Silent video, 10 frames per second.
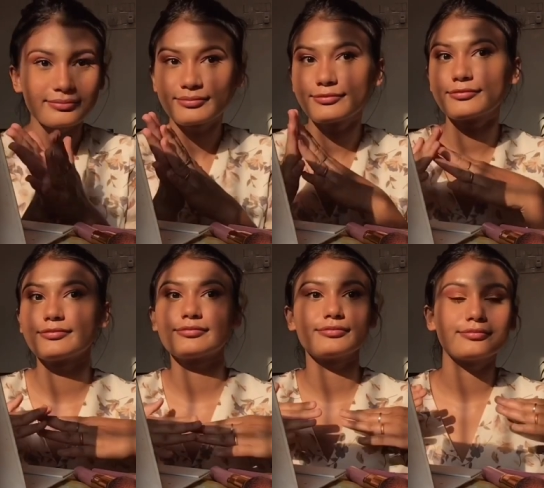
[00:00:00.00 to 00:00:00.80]
that,
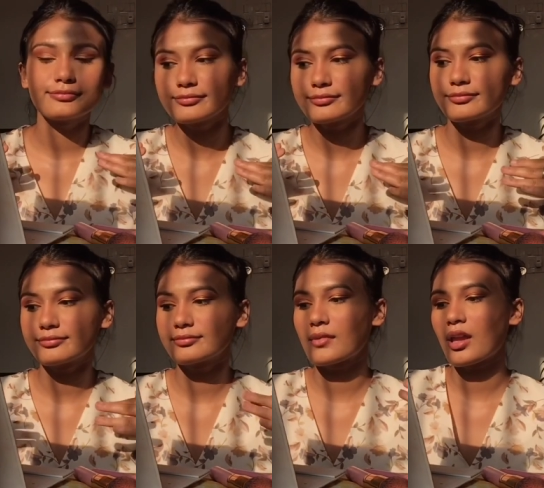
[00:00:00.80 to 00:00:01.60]

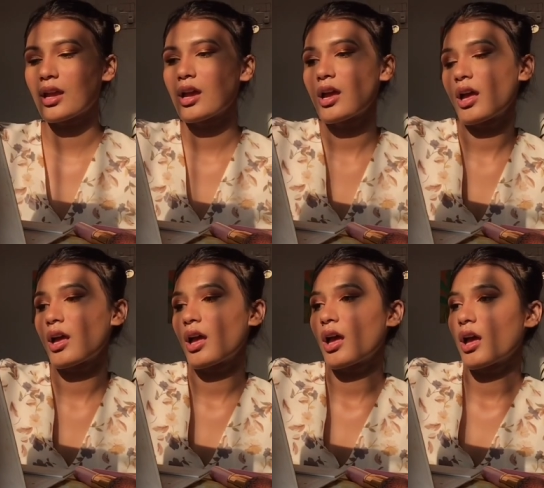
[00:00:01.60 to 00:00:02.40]
everything, the
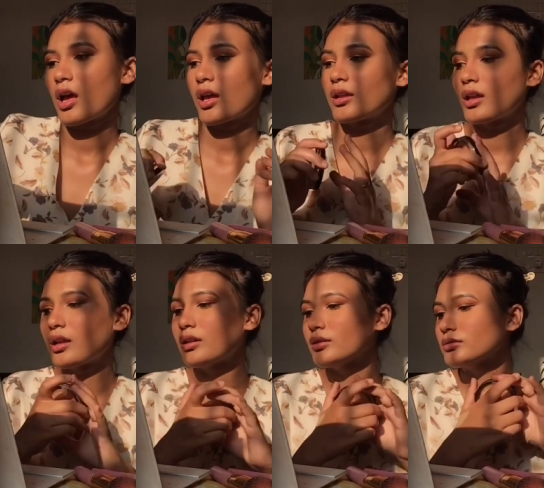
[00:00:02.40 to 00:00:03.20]
final
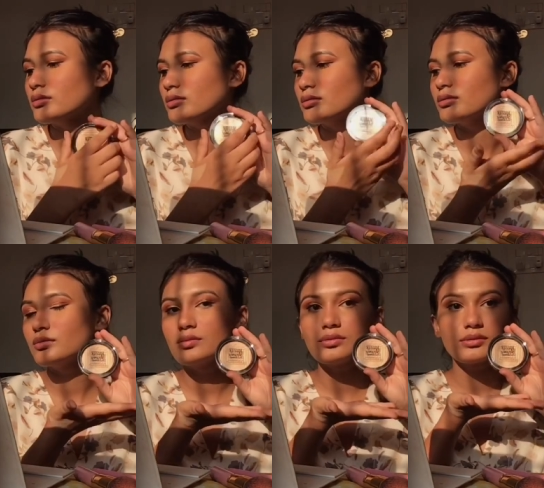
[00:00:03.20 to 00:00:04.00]
thing,
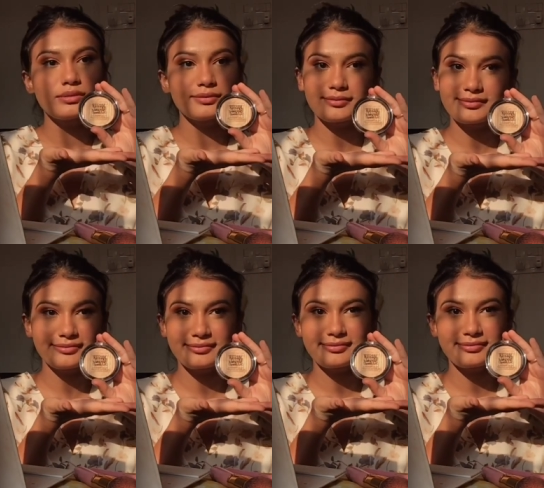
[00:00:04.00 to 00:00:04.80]
that's the
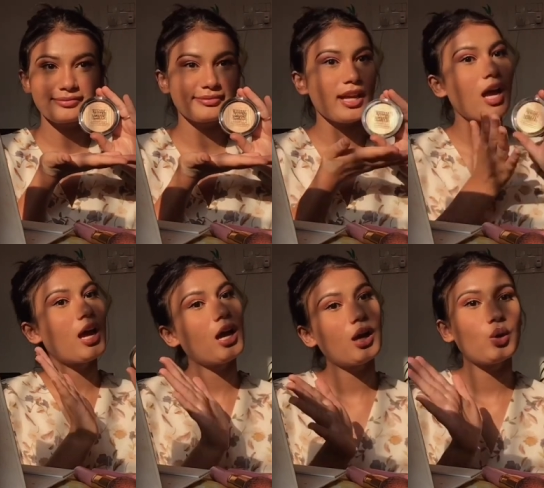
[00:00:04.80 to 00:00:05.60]
Maybelline Master Chrome
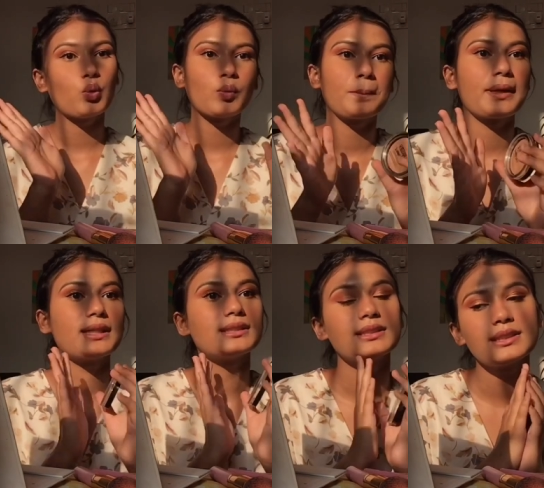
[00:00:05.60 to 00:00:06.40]
Highlighter,
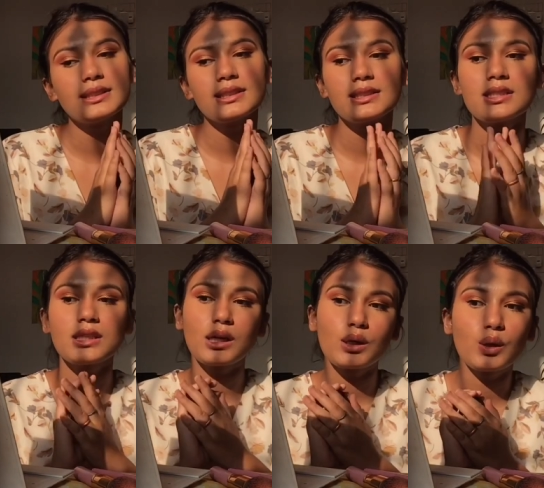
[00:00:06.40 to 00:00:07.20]
and
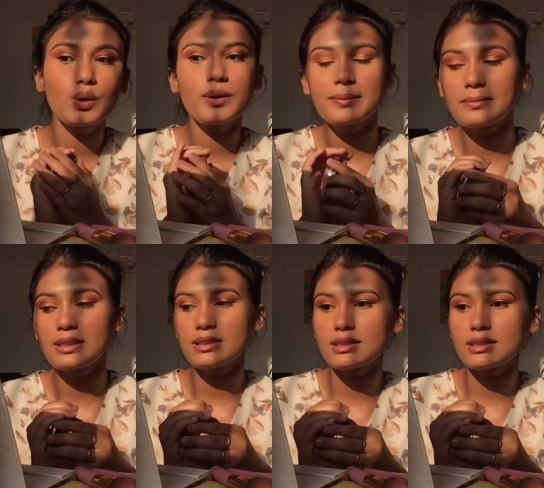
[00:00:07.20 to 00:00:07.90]
this puts